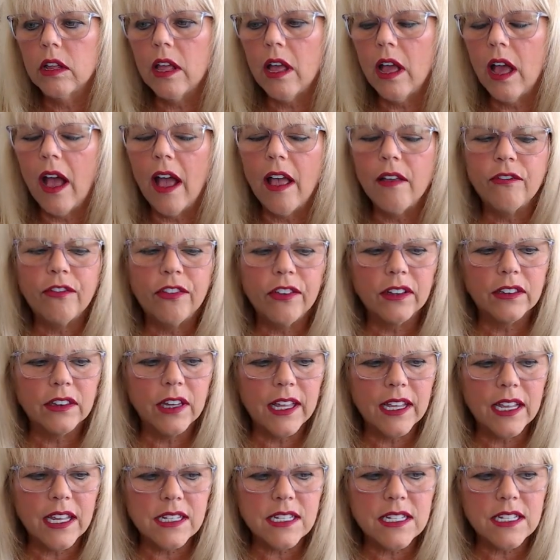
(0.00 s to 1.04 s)
I feel
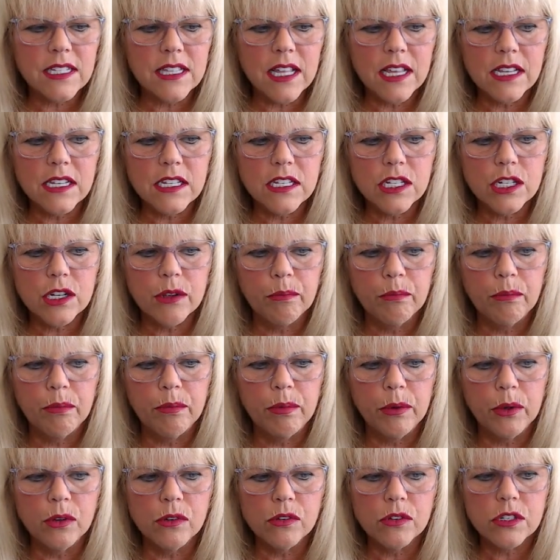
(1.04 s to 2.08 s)
like it's things to
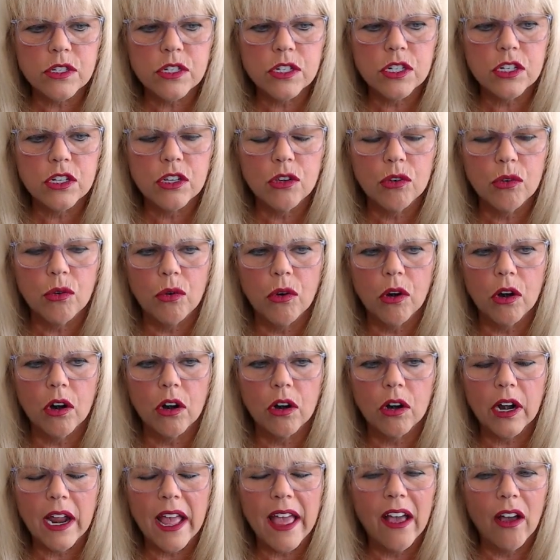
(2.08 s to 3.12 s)
boost
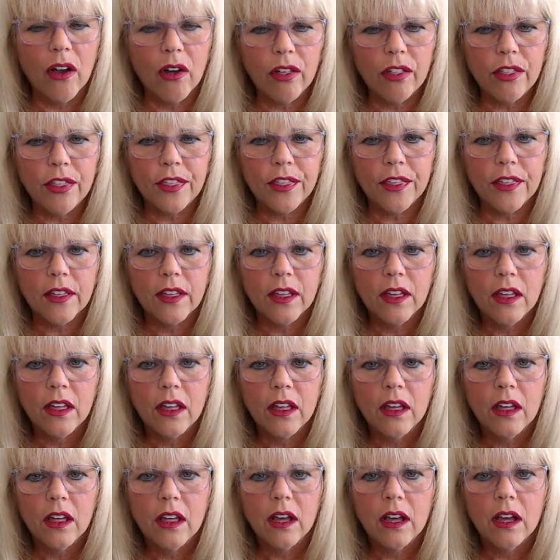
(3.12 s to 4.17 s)
your health.
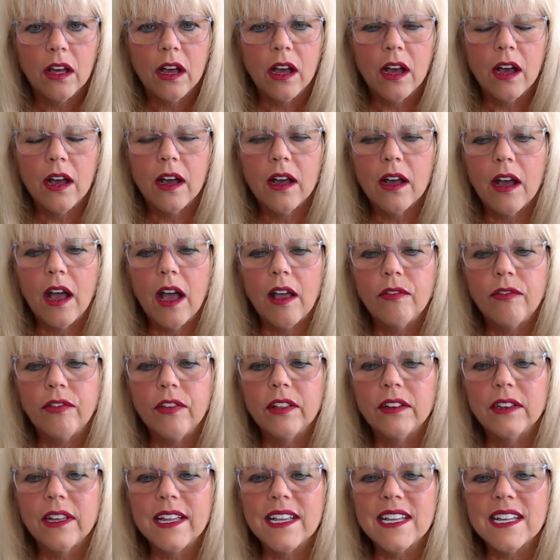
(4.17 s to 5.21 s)
Uh, I
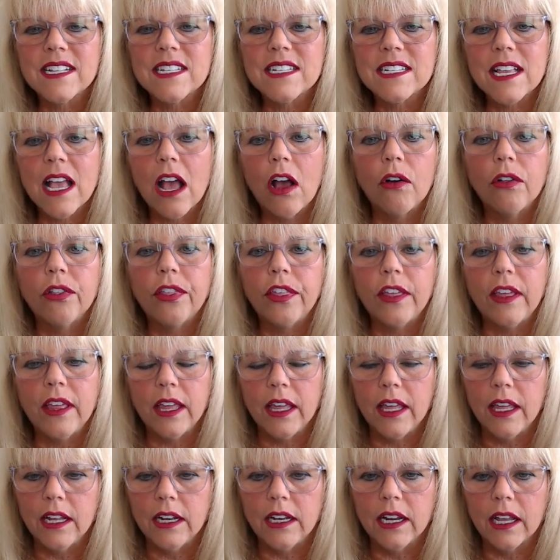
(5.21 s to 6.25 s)
feel like it's healthy
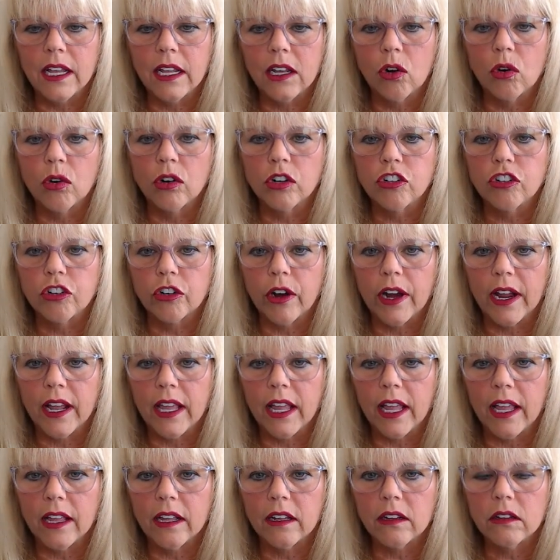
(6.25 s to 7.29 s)
eating or
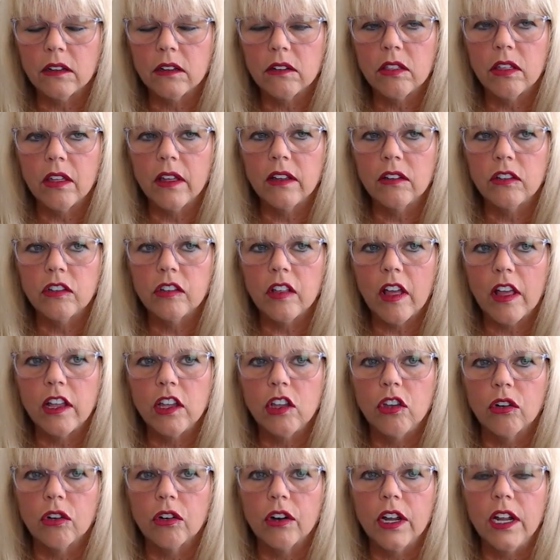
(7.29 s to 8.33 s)
drinking, things that
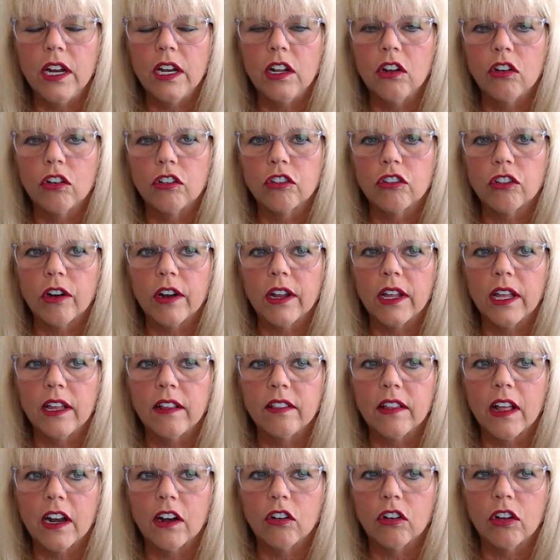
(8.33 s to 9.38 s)
you're eating or
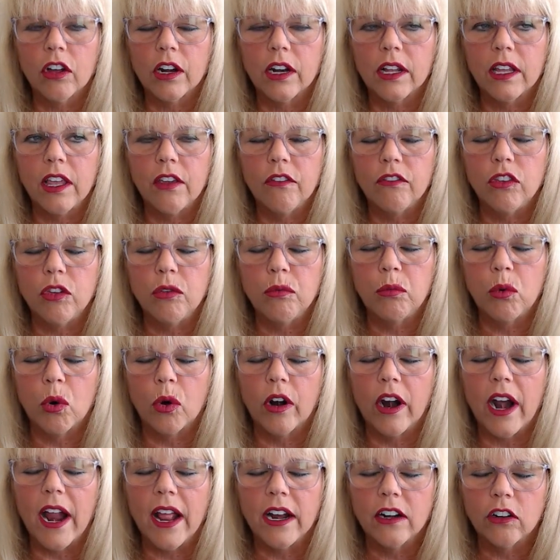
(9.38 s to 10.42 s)
drinking that are going to give you
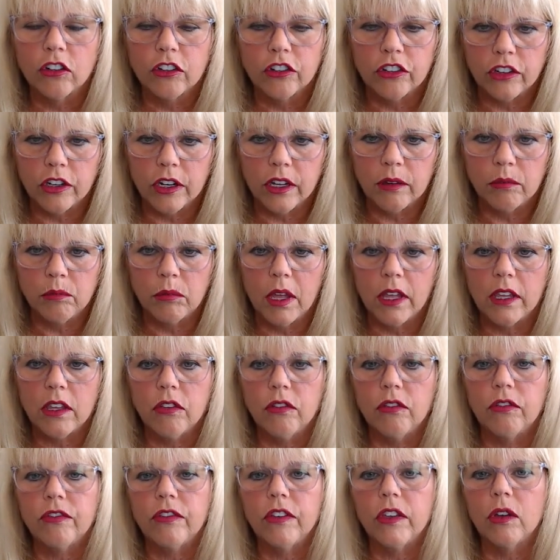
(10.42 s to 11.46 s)
more energy, make
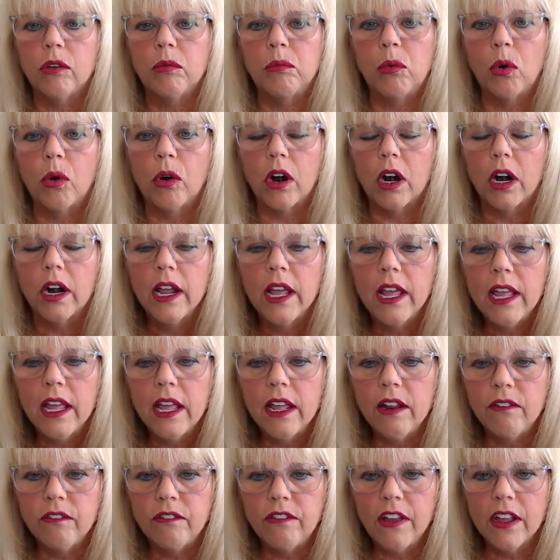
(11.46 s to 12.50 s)
you feel more
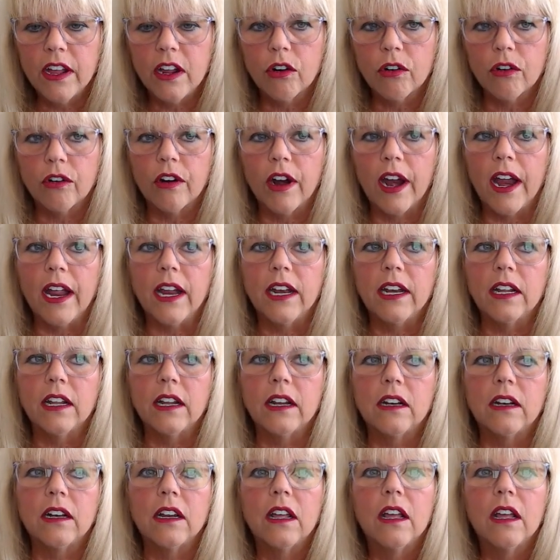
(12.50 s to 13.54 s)
invigorated.